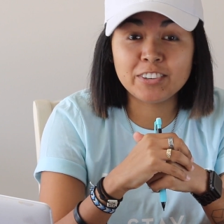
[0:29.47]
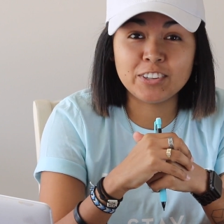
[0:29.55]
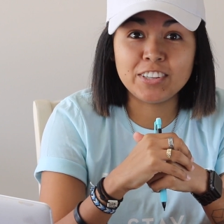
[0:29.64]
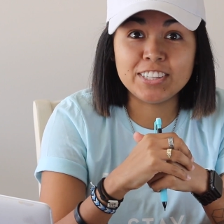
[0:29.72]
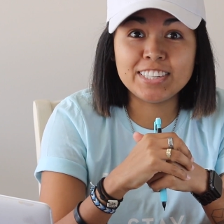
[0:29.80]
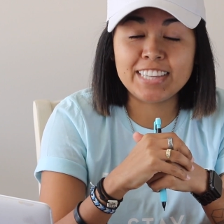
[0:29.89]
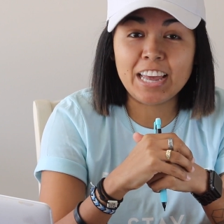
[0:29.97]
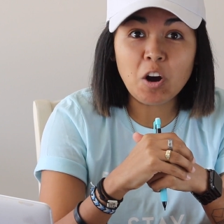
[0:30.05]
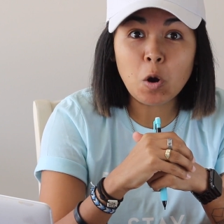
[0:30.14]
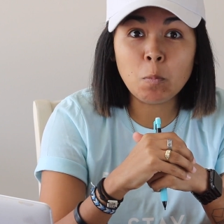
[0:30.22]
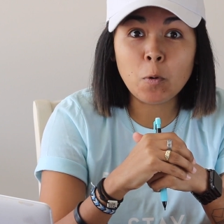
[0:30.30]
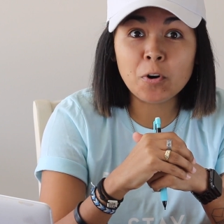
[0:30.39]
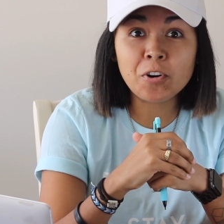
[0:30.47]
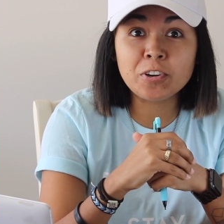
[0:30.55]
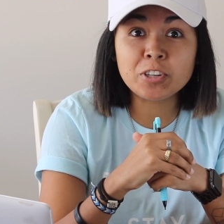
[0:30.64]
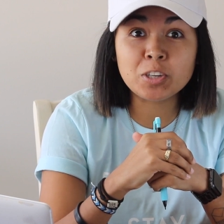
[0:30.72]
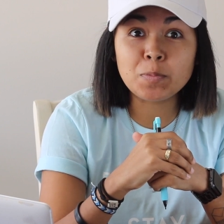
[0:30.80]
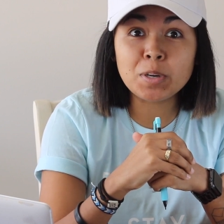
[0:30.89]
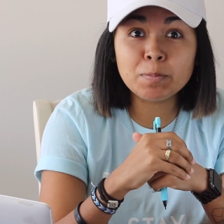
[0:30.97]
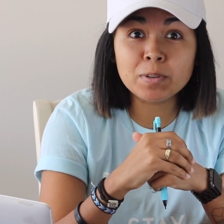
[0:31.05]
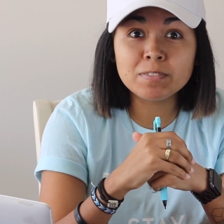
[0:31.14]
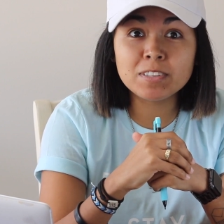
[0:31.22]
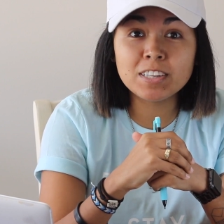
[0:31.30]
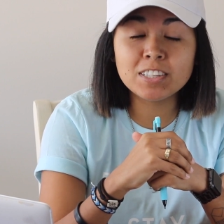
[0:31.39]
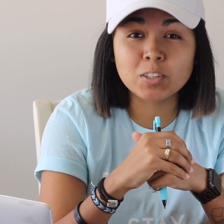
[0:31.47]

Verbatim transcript: for these stay-at-home orders to be uplifted